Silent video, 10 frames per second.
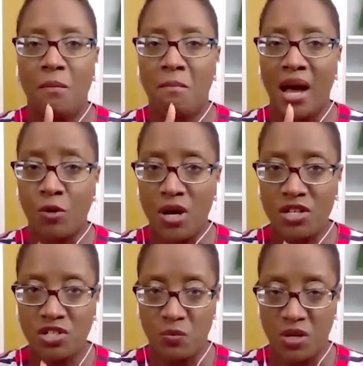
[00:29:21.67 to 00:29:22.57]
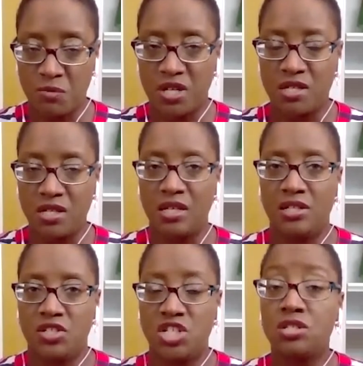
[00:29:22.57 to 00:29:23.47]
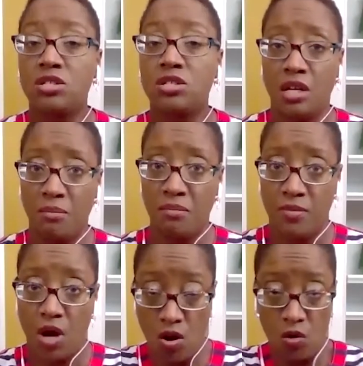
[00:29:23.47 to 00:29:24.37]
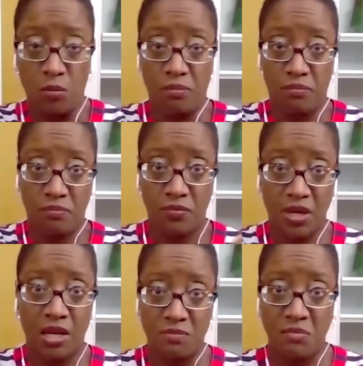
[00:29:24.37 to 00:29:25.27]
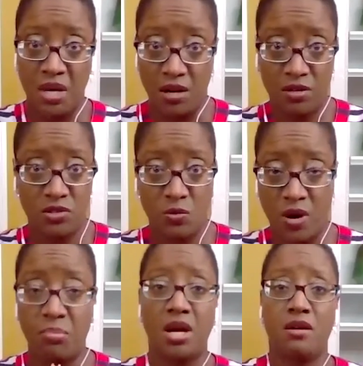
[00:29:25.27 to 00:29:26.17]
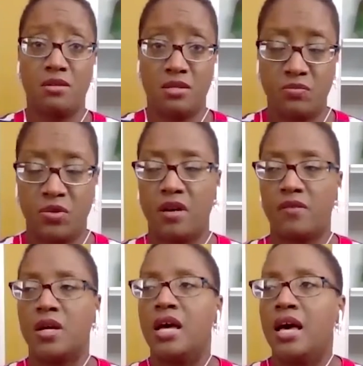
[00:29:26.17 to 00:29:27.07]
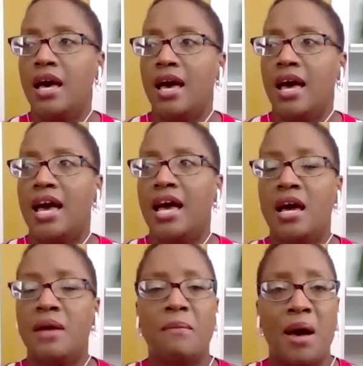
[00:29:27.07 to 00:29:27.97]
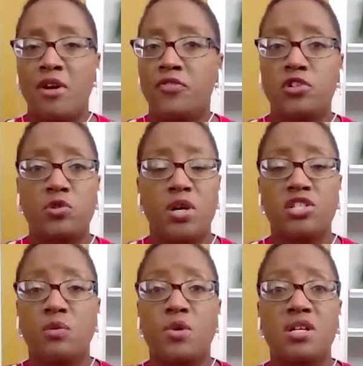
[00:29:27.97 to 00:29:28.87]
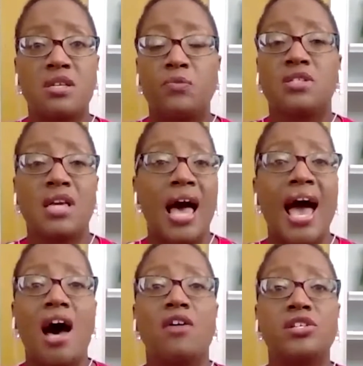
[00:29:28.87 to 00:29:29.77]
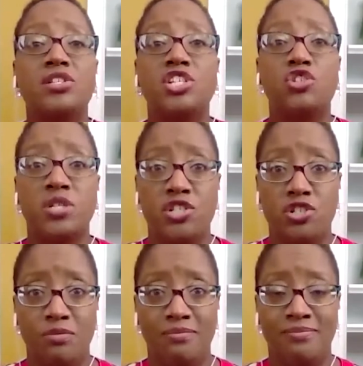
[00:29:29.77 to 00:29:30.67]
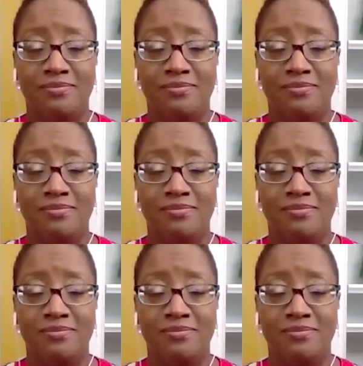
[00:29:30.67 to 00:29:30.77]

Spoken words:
my question was, because she took him home and met his grandparents and whatever. And my first question was how did she treat you?